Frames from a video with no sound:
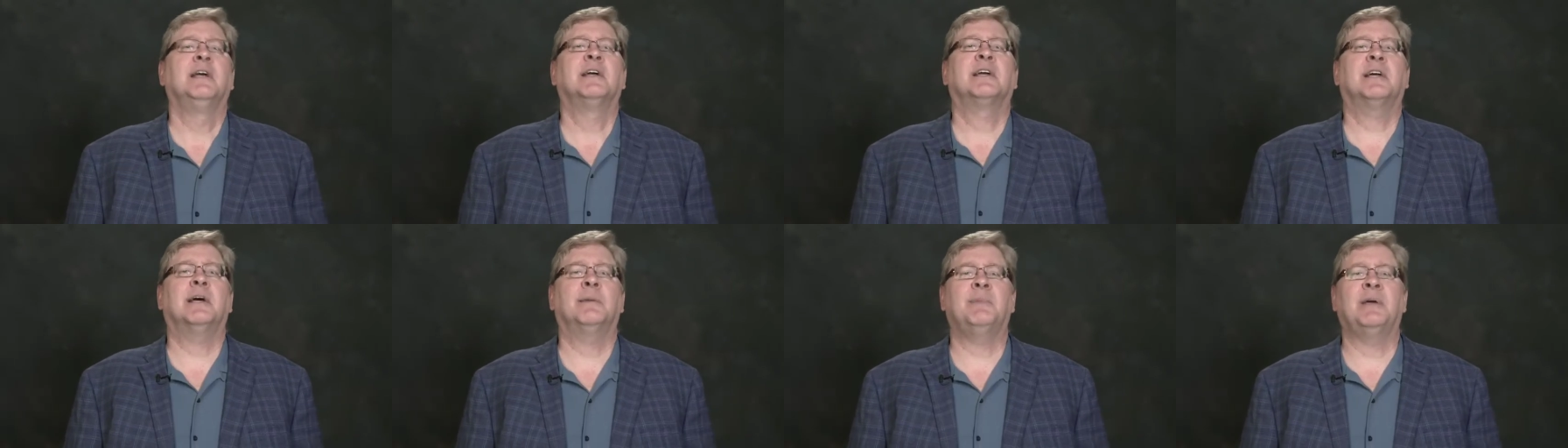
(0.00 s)

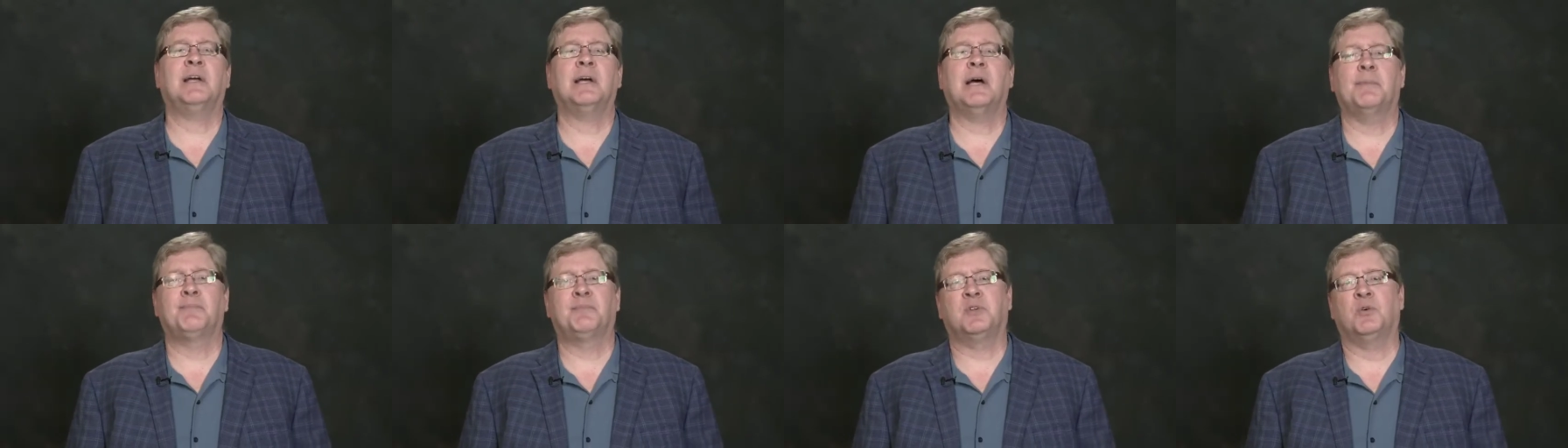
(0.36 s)

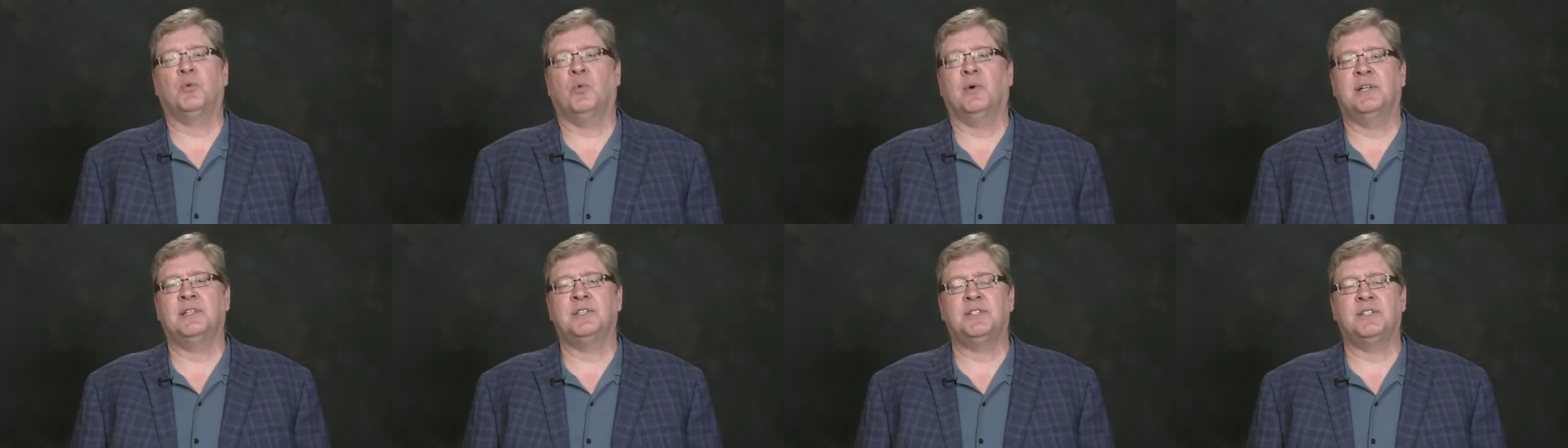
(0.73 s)
coming up to
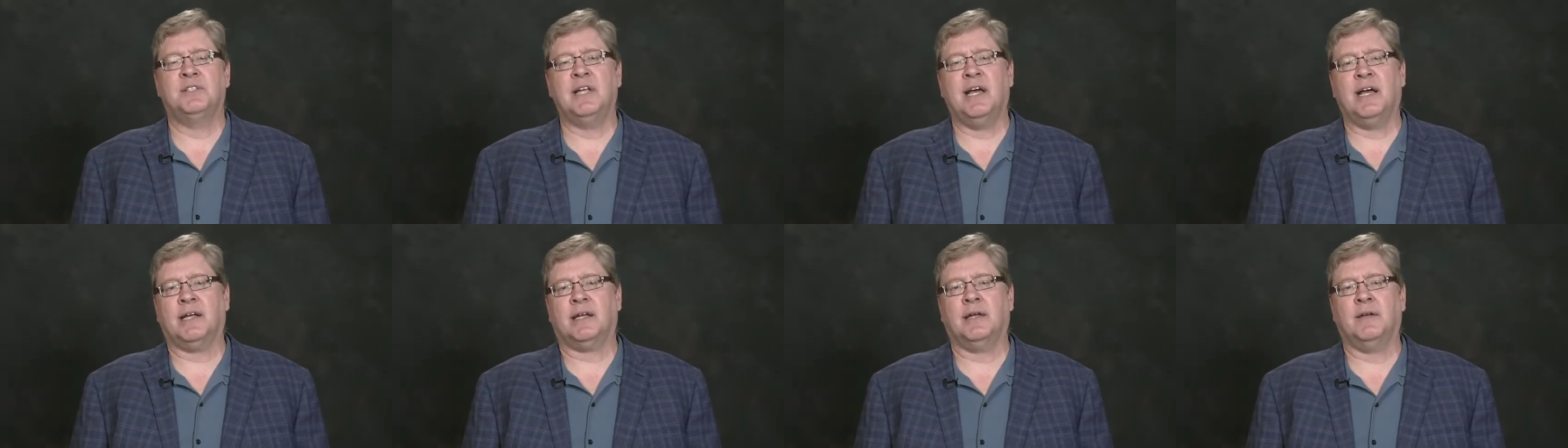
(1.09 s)
one's
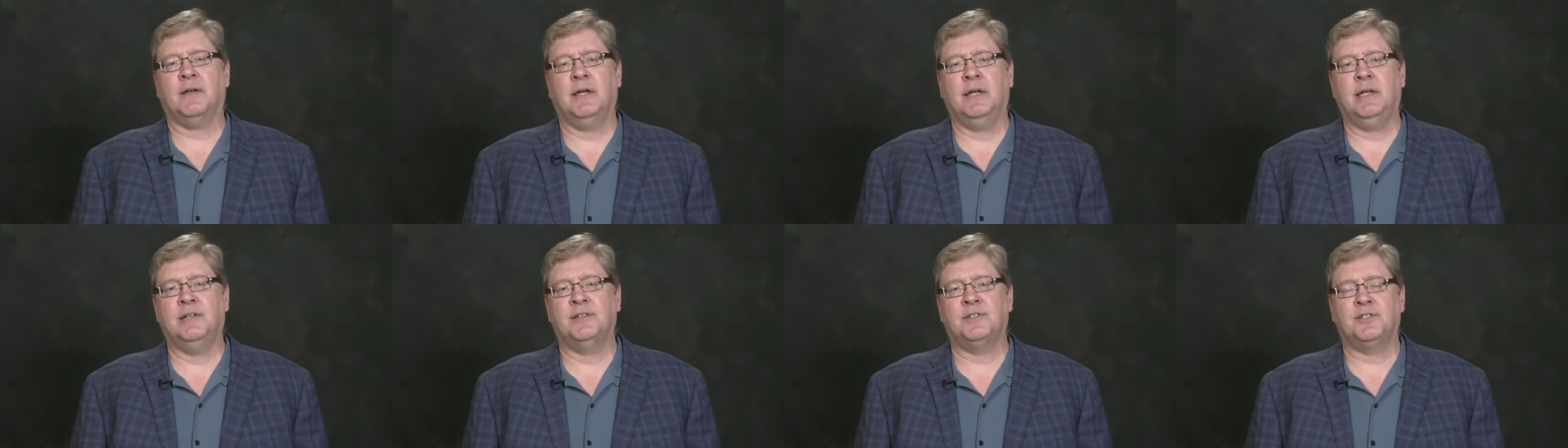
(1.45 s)
neck
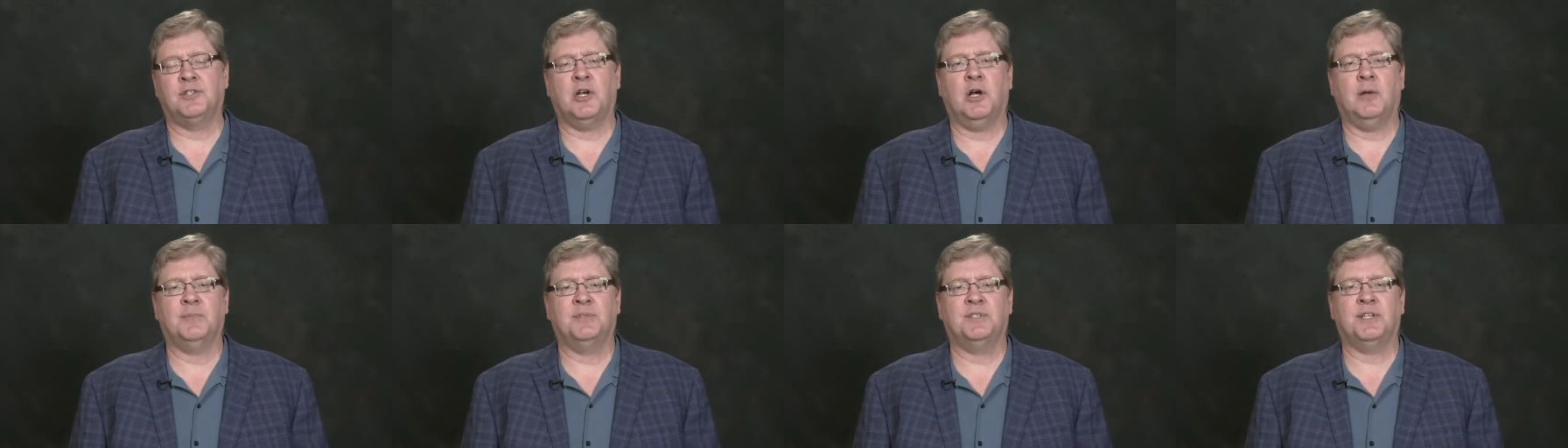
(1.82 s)
in
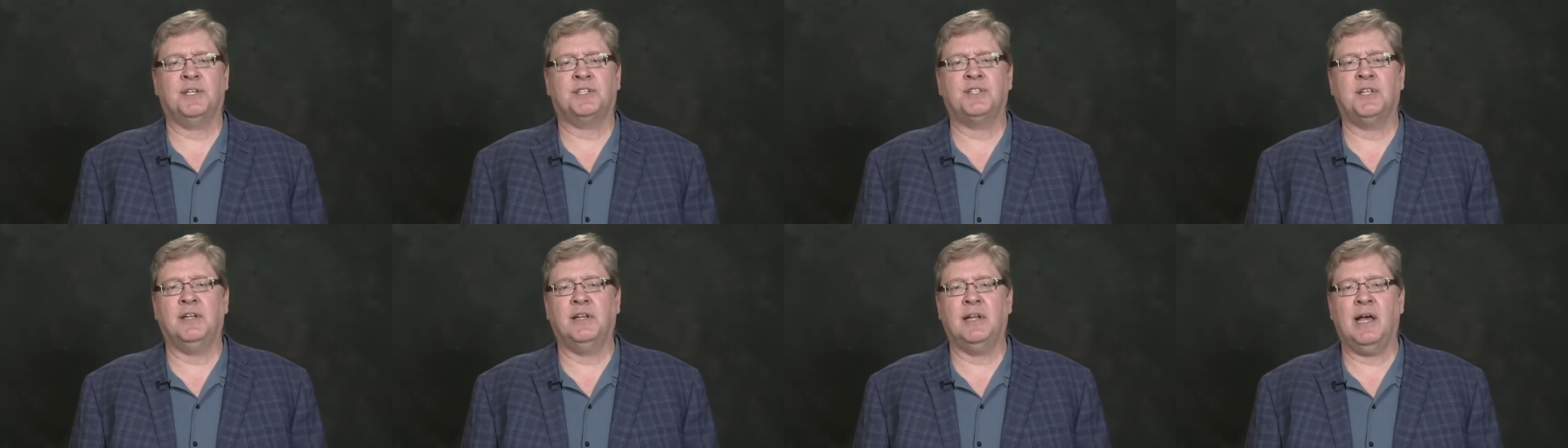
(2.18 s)
Psalm
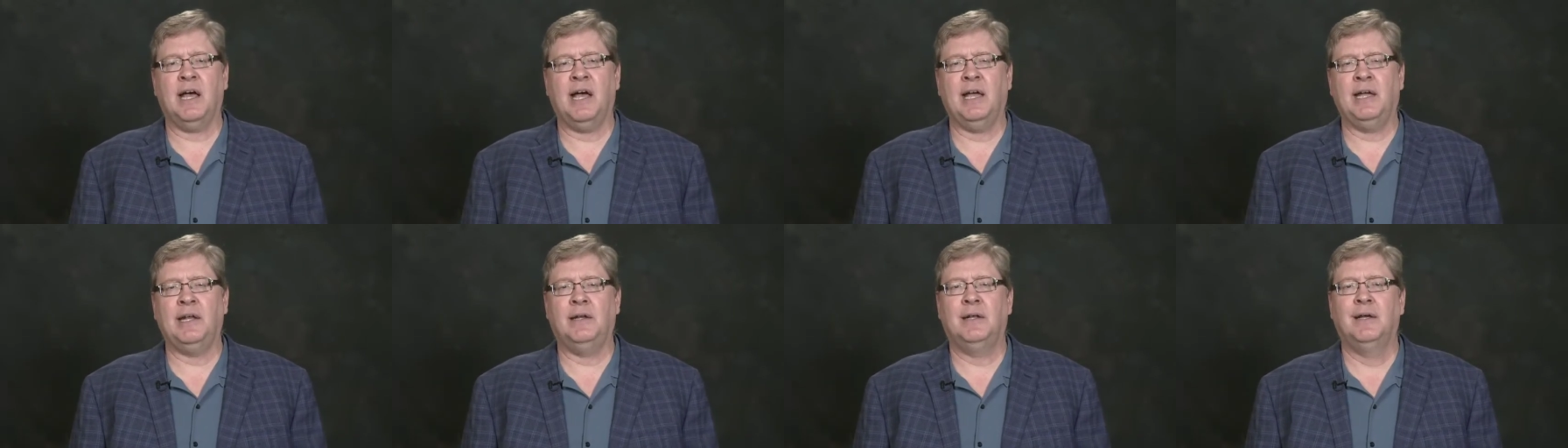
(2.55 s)

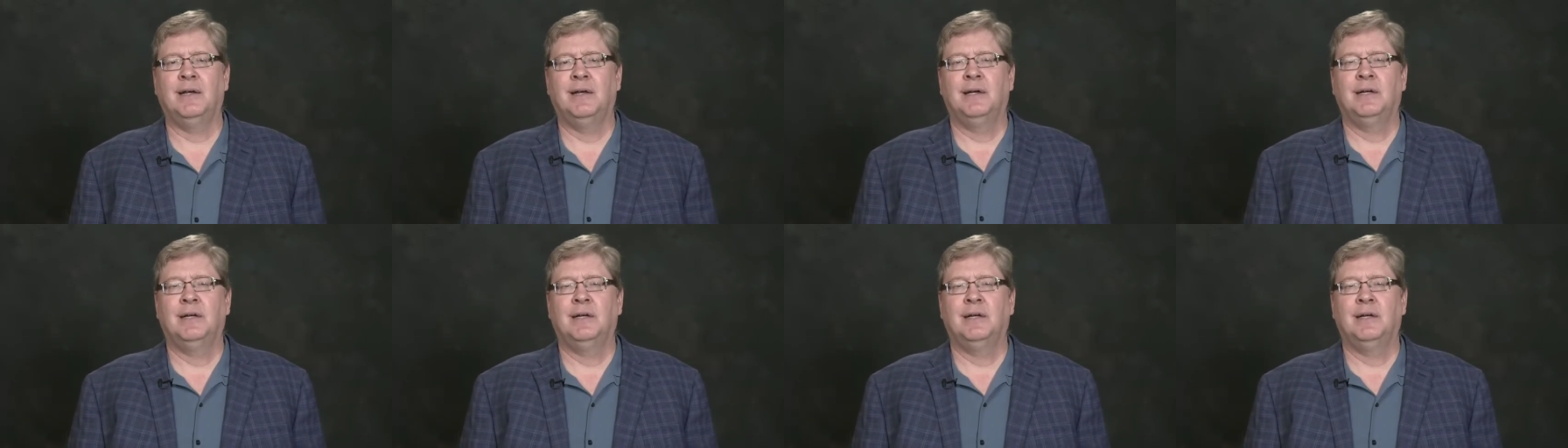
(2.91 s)
69.